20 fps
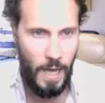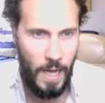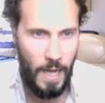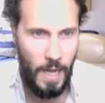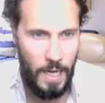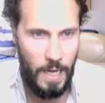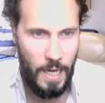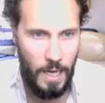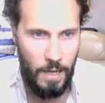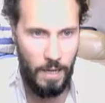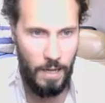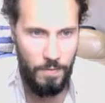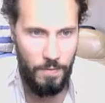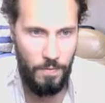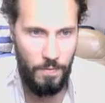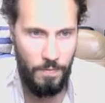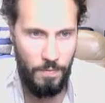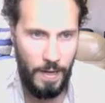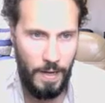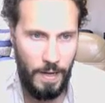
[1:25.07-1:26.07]
I love
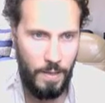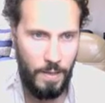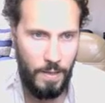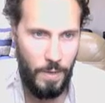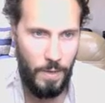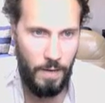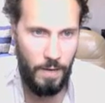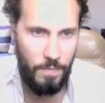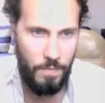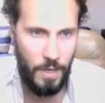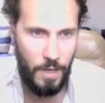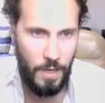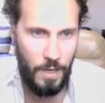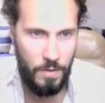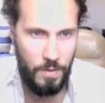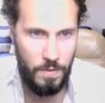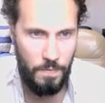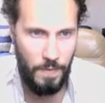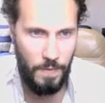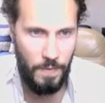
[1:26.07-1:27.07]
the fact that we have the
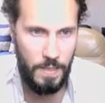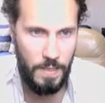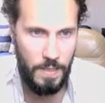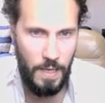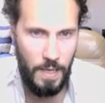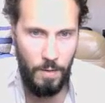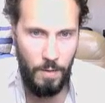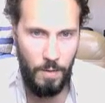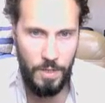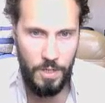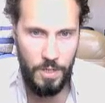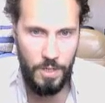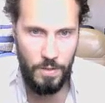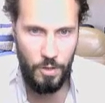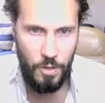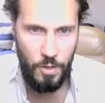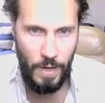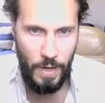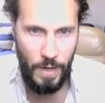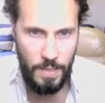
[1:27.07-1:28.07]
girl's face here, which
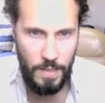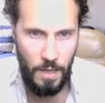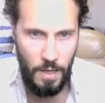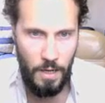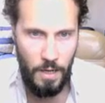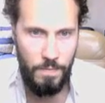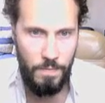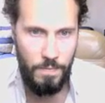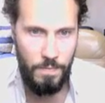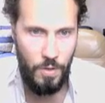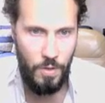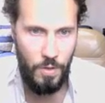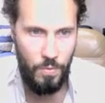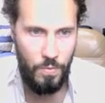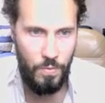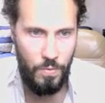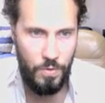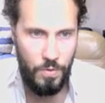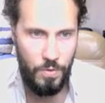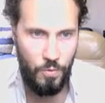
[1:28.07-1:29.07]
attracts our
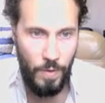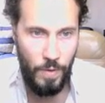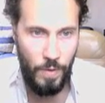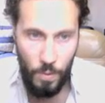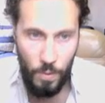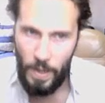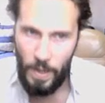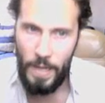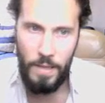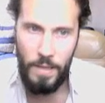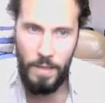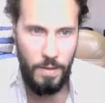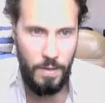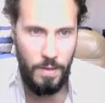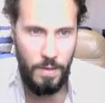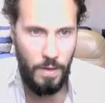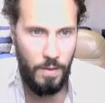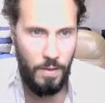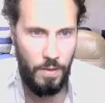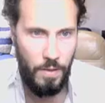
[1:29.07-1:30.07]
view straight away.
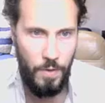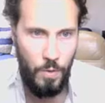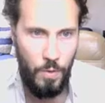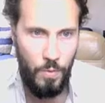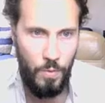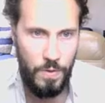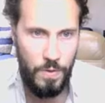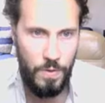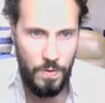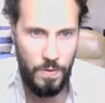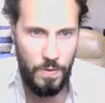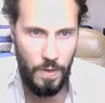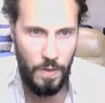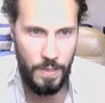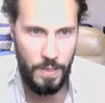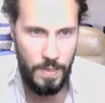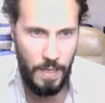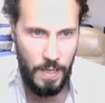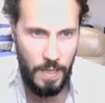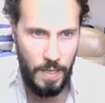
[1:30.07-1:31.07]
The viewer's
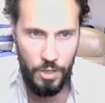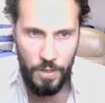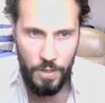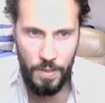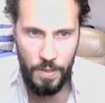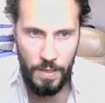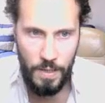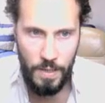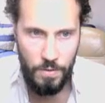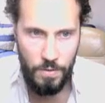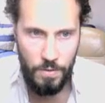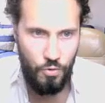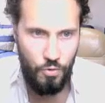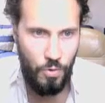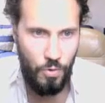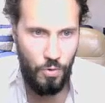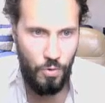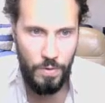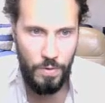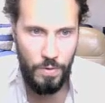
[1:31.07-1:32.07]
attention is
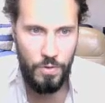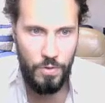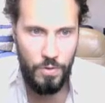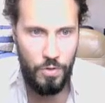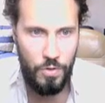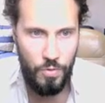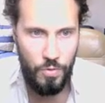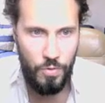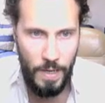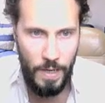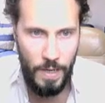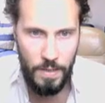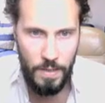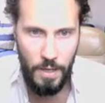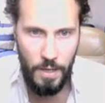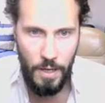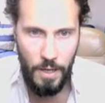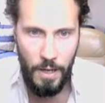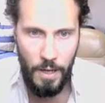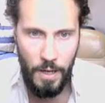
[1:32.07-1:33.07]
drawn straight
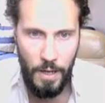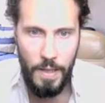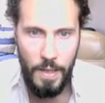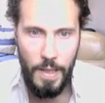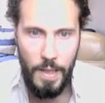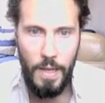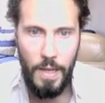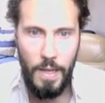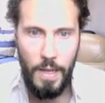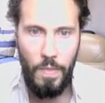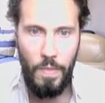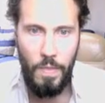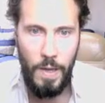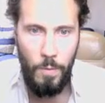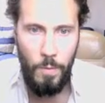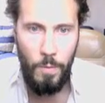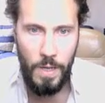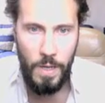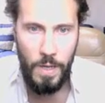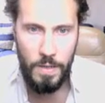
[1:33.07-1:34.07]
to her.
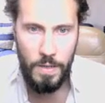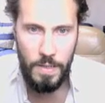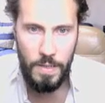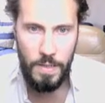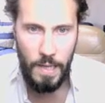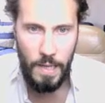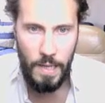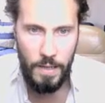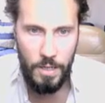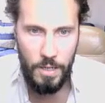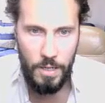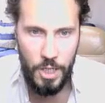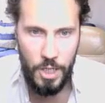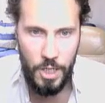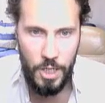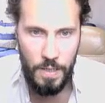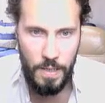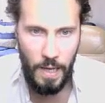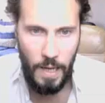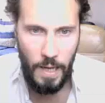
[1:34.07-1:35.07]
Then we understand that
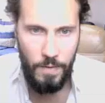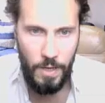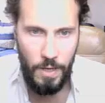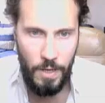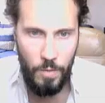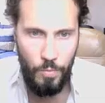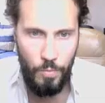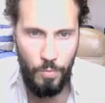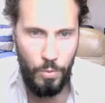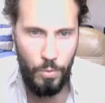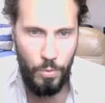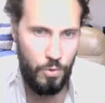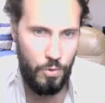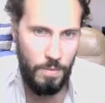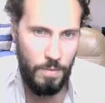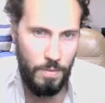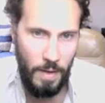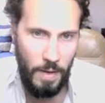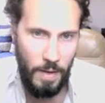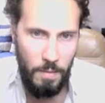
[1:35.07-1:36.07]
she is having her
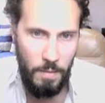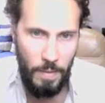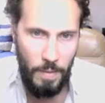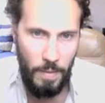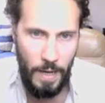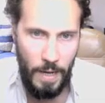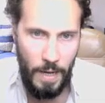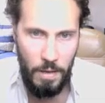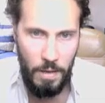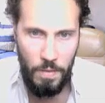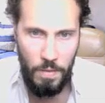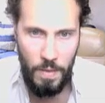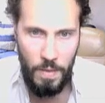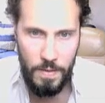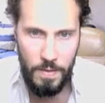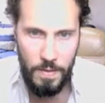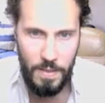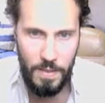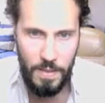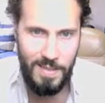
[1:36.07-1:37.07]
portrait made by
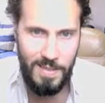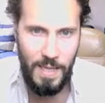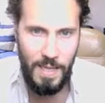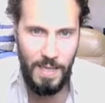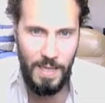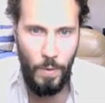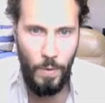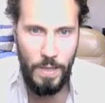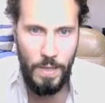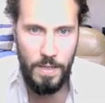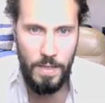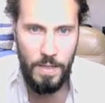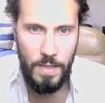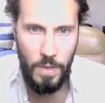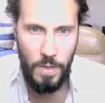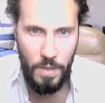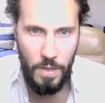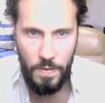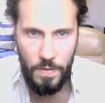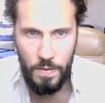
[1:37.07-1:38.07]
this silhouetted
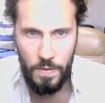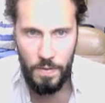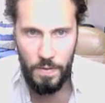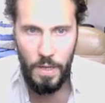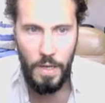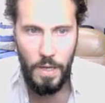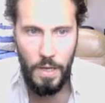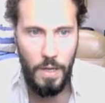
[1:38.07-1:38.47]
person.